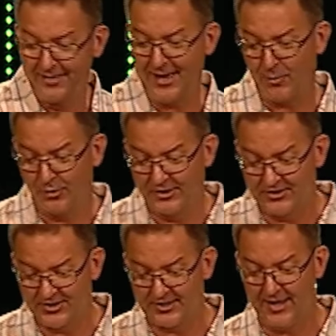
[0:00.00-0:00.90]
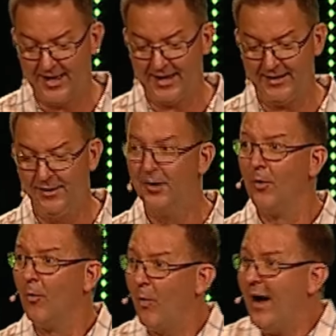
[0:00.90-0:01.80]
that was slain.
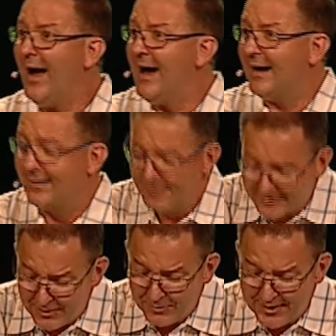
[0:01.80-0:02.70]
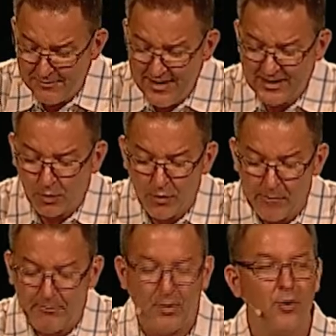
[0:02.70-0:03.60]
Why? Let me tell you what that means. We're
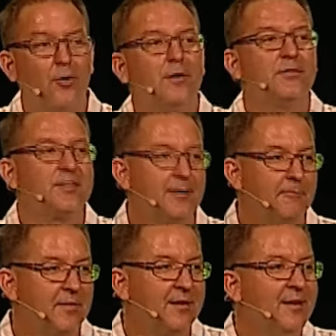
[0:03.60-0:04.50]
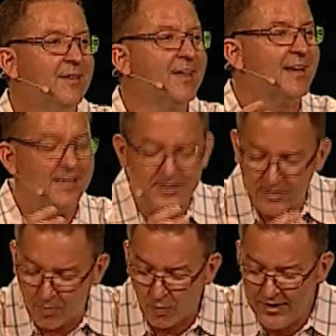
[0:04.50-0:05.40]
a part of something that is
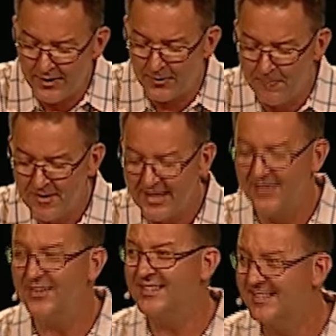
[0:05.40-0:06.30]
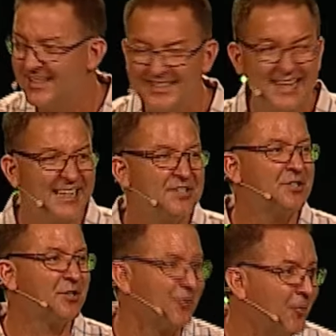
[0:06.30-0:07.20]
a winner in the sense that it's
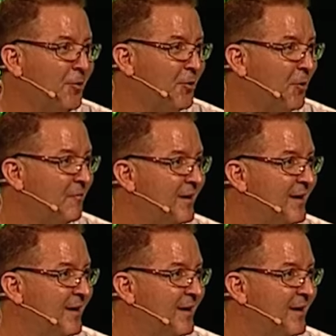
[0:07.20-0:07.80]
eternal,